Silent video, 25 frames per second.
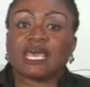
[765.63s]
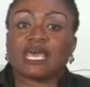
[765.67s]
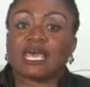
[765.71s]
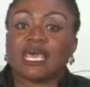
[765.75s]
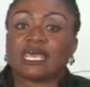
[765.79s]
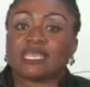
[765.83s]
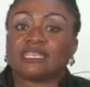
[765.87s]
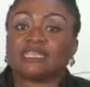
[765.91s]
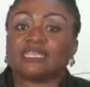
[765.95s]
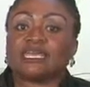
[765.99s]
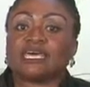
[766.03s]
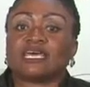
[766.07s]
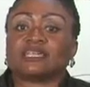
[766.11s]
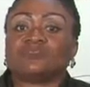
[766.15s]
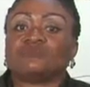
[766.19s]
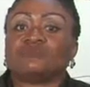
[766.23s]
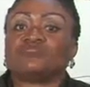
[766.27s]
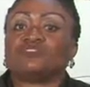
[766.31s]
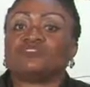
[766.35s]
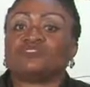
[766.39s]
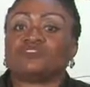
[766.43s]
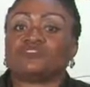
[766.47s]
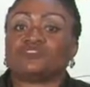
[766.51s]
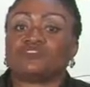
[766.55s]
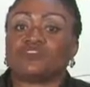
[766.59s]
And then we
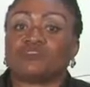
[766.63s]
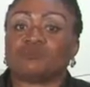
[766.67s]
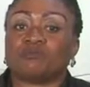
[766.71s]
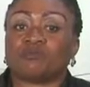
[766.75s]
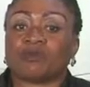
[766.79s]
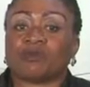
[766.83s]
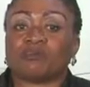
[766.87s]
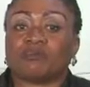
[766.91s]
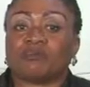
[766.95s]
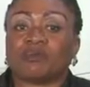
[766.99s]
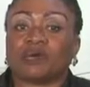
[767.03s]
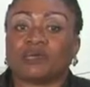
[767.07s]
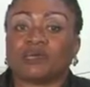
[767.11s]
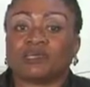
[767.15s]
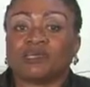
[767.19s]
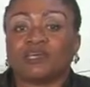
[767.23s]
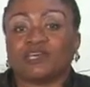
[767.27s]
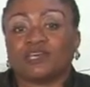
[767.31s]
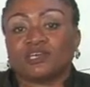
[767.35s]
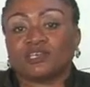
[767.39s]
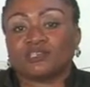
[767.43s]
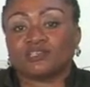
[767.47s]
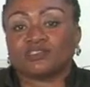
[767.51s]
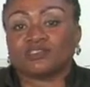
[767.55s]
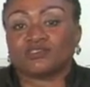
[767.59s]
should remember
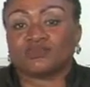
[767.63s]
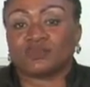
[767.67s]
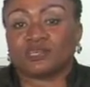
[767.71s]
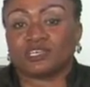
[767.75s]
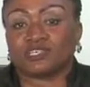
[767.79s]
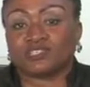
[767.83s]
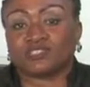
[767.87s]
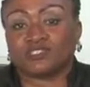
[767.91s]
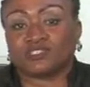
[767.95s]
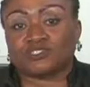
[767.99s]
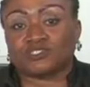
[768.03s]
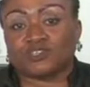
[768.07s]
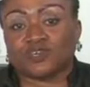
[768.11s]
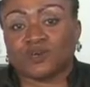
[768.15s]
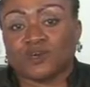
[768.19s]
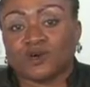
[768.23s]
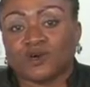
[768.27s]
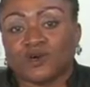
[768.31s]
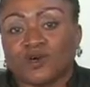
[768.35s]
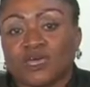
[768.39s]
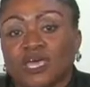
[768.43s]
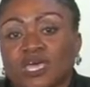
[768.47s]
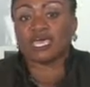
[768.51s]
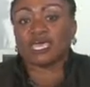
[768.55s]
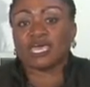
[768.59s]
to
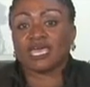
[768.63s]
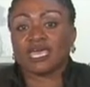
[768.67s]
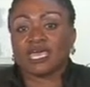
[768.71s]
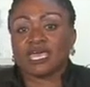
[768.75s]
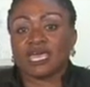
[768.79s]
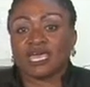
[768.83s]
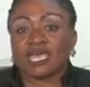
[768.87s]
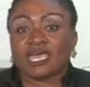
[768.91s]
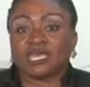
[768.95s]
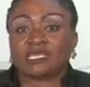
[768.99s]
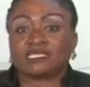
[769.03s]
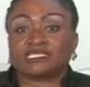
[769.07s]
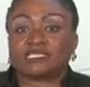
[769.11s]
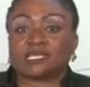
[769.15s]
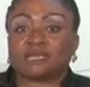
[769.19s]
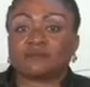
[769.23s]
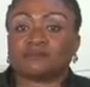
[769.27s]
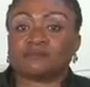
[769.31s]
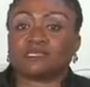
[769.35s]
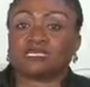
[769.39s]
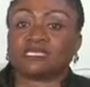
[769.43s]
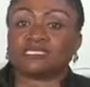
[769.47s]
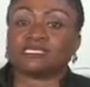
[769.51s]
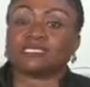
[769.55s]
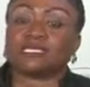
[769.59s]
ensure
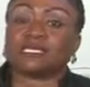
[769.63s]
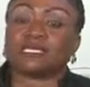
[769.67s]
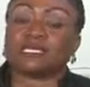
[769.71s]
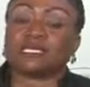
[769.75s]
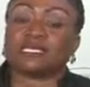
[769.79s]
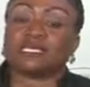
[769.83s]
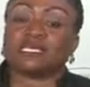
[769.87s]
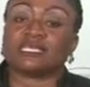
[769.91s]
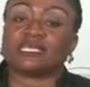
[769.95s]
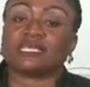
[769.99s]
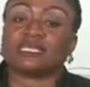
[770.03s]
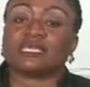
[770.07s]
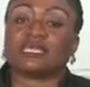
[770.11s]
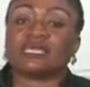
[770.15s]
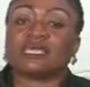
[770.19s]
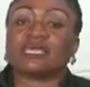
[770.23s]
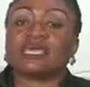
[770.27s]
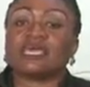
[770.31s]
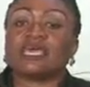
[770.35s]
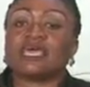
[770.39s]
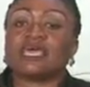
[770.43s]
aseptic technique